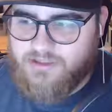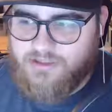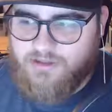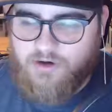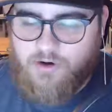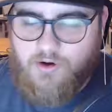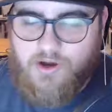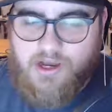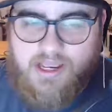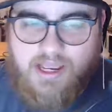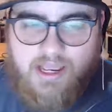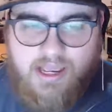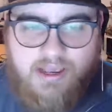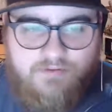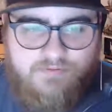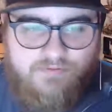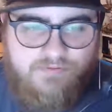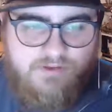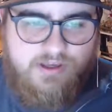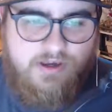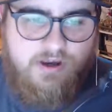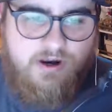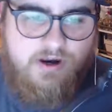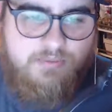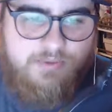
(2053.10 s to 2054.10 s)
I have
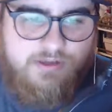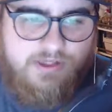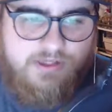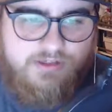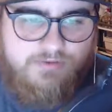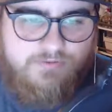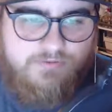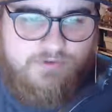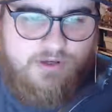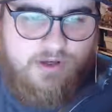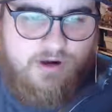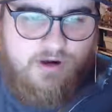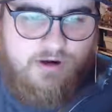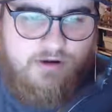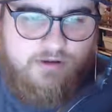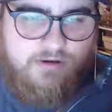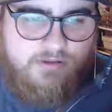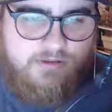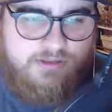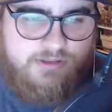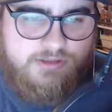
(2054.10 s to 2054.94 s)
PSVR.